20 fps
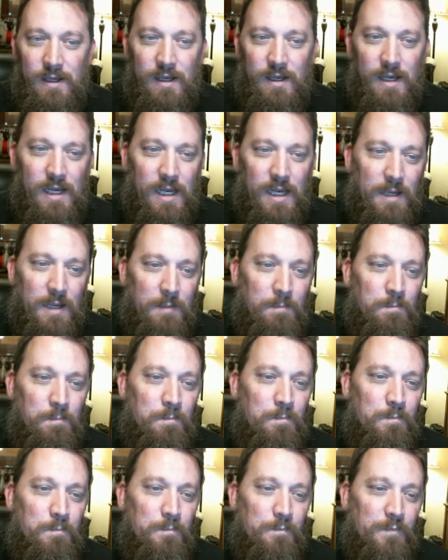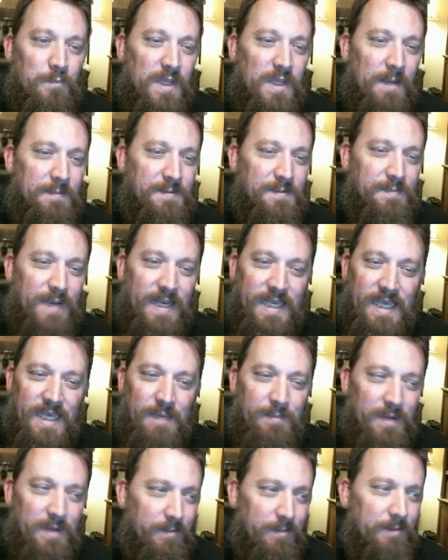Comes back in,
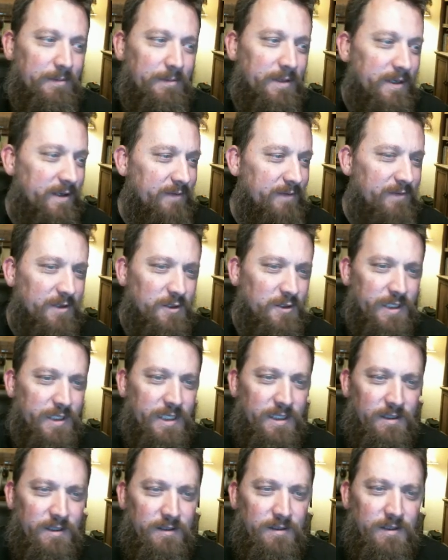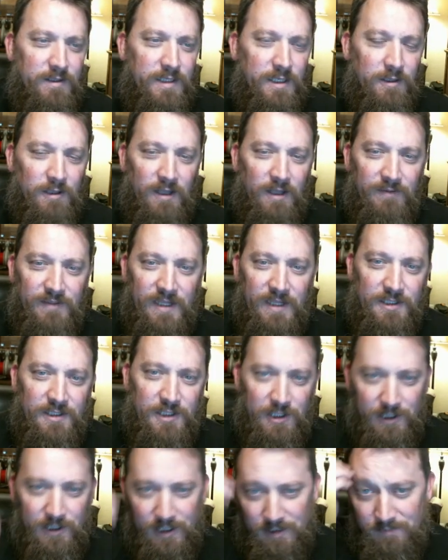but I'm able to eventually kill off that
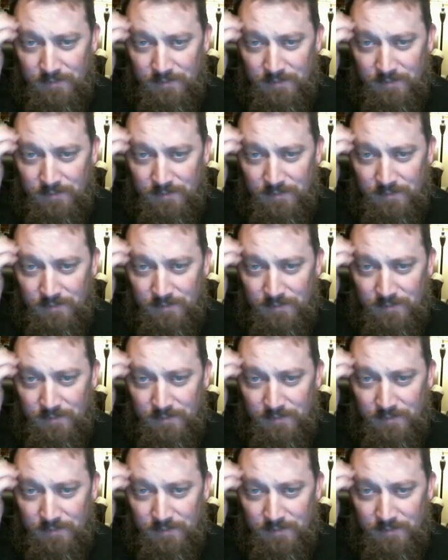Chariot.